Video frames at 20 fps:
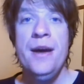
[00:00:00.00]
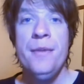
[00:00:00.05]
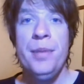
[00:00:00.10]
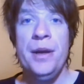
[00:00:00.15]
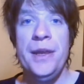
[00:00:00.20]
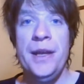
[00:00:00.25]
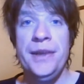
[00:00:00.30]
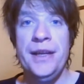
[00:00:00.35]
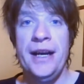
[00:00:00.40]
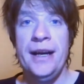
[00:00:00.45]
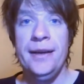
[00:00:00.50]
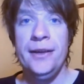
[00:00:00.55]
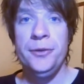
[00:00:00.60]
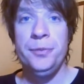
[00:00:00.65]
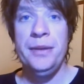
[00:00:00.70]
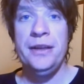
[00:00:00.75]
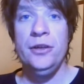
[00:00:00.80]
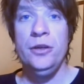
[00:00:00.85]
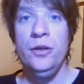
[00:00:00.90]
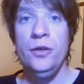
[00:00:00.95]
but then the
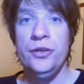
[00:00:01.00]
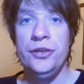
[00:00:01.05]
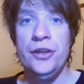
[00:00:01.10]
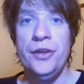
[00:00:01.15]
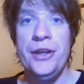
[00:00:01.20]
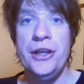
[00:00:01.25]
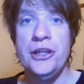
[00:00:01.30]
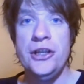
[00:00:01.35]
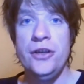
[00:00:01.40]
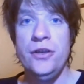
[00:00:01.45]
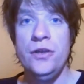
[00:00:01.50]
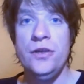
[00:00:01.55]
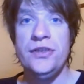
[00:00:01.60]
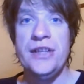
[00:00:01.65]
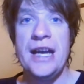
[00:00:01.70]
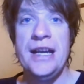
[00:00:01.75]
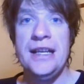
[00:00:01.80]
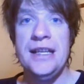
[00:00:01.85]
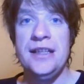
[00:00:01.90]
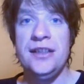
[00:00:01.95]
husband looks on the news
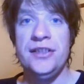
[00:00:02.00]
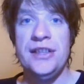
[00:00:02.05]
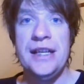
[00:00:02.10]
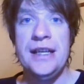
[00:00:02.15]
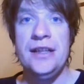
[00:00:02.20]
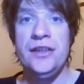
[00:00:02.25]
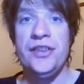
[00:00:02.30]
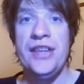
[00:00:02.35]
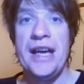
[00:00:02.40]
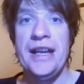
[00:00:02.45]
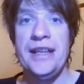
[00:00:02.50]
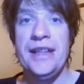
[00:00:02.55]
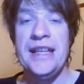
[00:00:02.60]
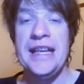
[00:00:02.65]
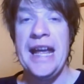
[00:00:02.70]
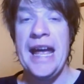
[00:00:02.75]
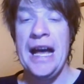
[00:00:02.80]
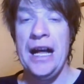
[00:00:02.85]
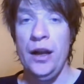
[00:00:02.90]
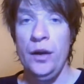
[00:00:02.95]
and he sees that
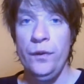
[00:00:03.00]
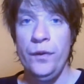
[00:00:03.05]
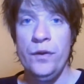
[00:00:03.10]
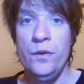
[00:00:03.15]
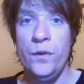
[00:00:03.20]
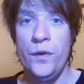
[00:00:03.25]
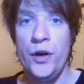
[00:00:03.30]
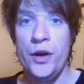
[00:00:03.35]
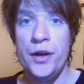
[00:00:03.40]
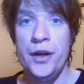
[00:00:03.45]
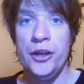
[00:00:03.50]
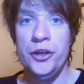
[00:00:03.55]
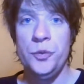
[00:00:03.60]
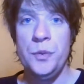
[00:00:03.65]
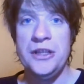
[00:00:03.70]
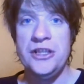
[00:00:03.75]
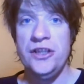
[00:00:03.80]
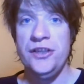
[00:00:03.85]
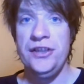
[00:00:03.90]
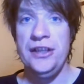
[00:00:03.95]
the Alvin virus,
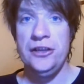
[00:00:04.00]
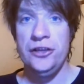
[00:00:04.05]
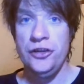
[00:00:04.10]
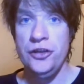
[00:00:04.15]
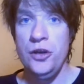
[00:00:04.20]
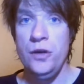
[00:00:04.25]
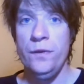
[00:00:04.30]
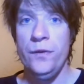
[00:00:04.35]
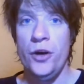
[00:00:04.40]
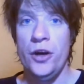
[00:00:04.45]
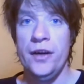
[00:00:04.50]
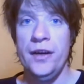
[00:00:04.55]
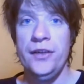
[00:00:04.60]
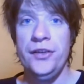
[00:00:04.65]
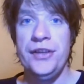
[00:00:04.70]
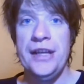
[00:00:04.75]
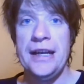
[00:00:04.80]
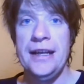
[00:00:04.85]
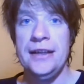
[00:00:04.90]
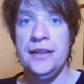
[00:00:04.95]
which is this new virus
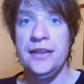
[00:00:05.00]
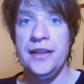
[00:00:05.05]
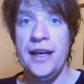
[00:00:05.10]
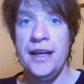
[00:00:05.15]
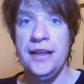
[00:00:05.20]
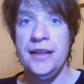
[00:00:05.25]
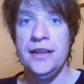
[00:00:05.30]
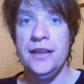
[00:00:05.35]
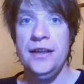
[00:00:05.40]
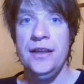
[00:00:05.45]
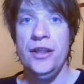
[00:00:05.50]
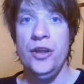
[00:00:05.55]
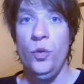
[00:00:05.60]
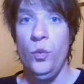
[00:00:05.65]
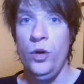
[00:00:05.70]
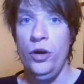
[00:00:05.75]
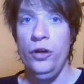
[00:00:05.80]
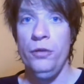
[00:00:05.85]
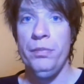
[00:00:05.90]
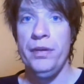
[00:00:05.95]
that has taken the
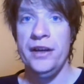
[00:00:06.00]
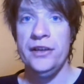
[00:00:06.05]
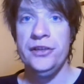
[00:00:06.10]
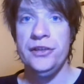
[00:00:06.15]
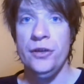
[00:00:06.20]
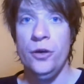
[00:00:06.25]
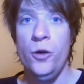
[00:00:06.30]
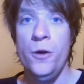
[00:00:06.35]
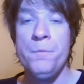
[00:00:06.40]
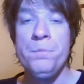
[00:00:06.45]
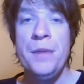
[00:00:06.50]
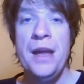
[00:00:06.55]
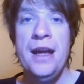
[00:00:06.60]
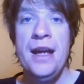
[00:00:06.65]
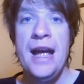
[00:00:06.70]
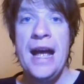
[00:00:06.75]
world by storm,